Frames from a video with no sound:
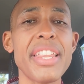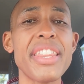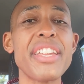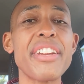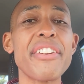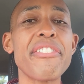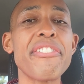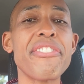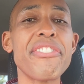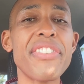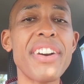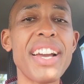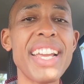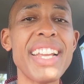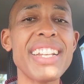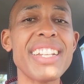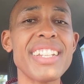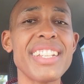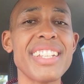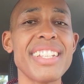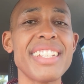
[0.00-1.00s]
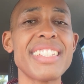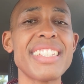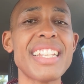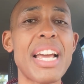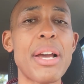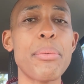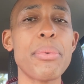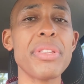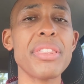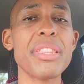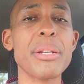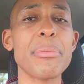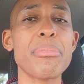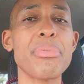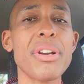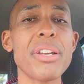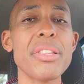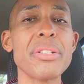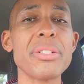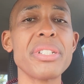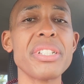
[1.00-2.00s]
Their fight is not with their
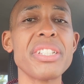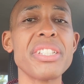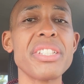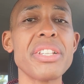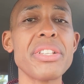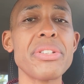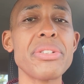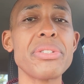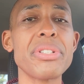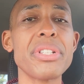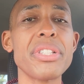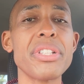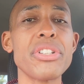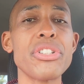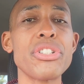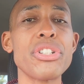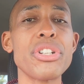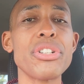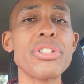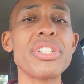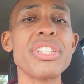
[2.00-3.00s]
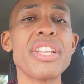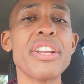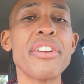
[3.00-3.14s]
brothers and sisters in the church.